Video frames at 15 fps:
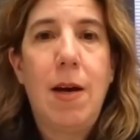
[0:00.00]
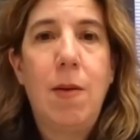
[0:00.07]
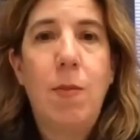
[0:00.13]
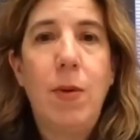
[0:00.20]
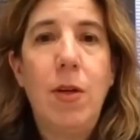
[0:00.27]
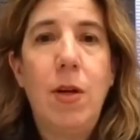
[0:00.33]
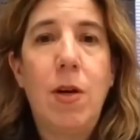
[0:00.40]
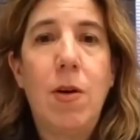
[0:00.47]

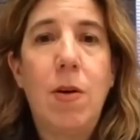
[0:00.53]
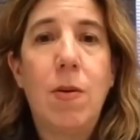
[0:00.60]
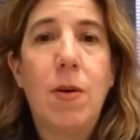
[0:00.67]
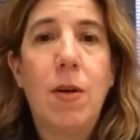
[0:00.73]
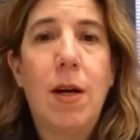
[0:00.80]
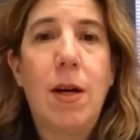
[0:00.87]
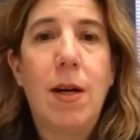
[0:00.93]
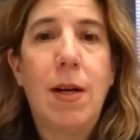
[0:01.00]
We
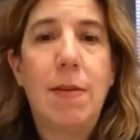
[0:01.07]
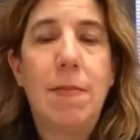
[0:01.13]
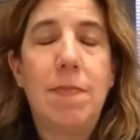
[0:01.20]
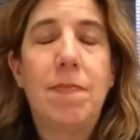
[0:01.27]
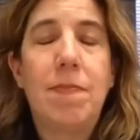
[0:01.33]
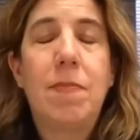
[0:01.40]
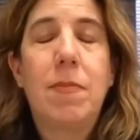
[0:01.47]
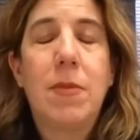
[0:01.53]
know,
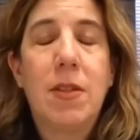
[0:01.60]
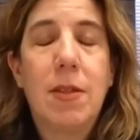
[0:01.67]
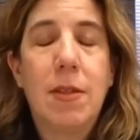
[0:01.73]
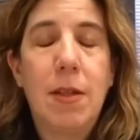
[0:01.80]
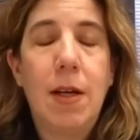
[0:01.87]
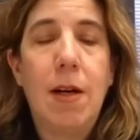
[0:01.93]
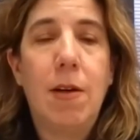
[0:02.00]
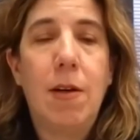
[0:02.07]

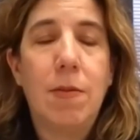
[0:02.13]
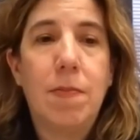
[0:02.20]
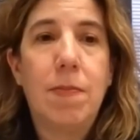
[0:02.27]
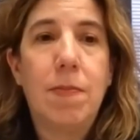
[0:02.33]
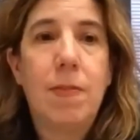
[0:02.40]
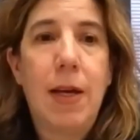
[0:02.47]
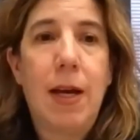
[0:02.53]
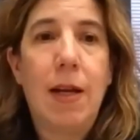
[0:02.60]

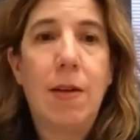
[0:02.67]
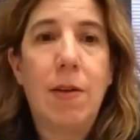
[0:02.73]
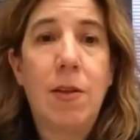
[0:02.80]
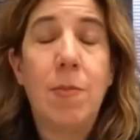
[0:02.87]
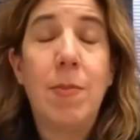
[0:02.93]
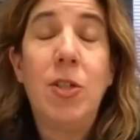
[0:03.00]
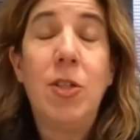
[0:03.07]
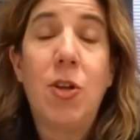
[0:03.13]
that
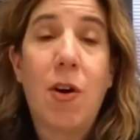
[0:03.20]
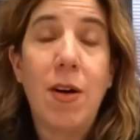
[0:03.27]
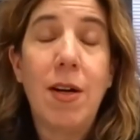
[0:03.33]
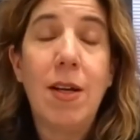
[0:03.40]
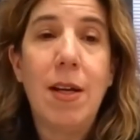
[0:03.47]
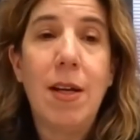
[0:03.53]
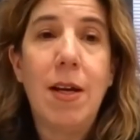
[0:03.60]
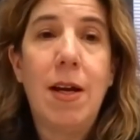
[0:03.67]
the
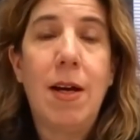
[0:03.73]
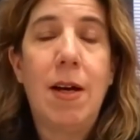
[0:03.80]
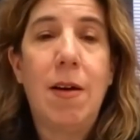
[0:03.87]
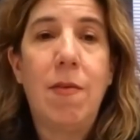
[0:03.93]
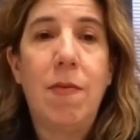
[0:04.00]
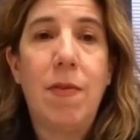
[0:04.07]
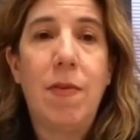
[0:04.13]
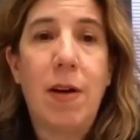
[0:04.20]
majority
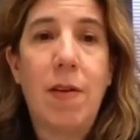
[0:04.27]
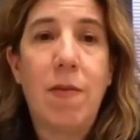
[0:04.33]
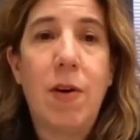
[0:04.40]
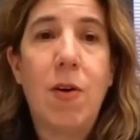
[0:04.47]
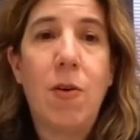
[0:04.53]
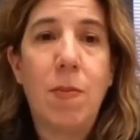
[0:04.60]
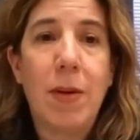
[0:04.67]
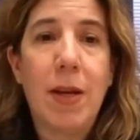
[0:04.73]
of
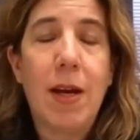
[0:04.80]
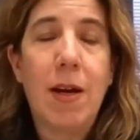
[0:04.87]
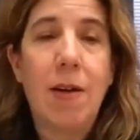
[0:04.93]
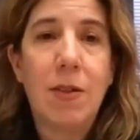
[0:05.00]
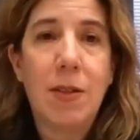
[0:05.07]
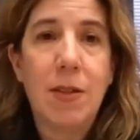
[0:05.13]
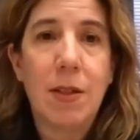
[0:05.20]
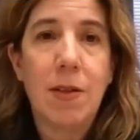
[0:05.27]
home
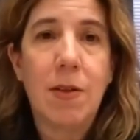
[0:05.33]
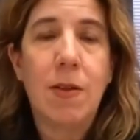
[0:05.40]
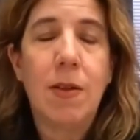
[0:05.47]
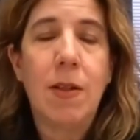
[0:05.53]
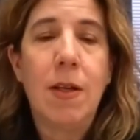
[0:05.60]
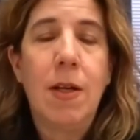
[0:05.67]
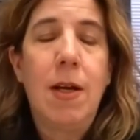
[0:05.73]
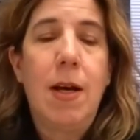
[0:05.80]
care
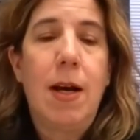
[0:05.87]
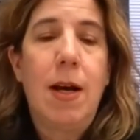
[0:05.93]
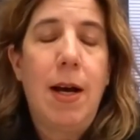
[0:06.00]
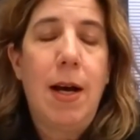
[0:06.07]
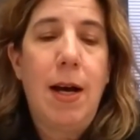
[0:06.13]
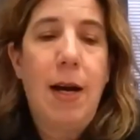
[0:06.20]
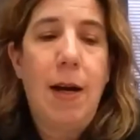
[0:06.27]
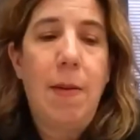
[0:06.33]
still
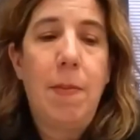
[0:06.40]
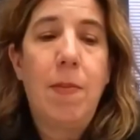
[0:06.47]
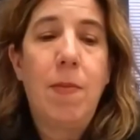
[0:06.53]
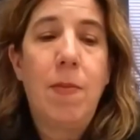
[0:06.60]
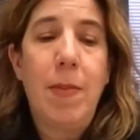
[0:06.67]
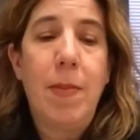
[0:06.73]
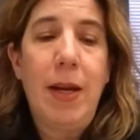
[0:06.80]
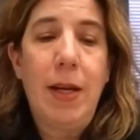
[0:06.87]

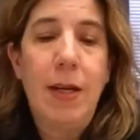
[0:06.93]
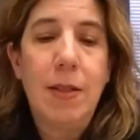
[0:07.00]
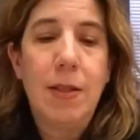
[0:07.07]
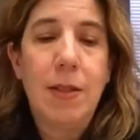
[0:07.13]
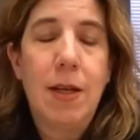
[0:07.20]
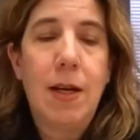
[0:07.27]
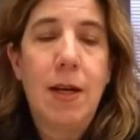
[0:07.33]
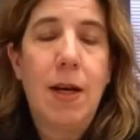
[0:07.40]

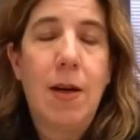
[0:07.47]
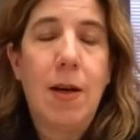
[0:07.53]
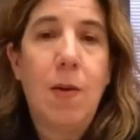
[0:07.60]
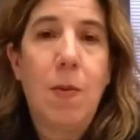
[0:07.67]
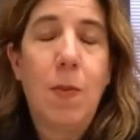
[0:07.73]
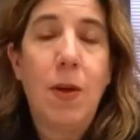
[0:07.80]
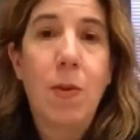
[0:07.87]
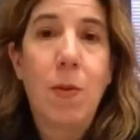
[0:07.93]
remains
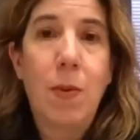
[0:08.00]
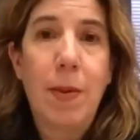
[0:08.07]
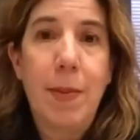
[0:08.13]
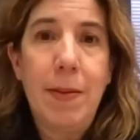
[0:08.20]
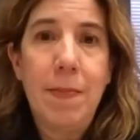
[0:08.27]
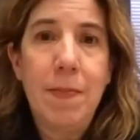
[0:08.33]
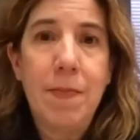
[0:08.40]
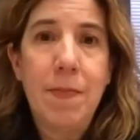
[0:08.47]
with
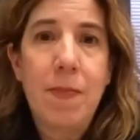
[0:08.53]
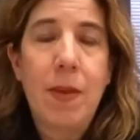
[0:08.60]
women.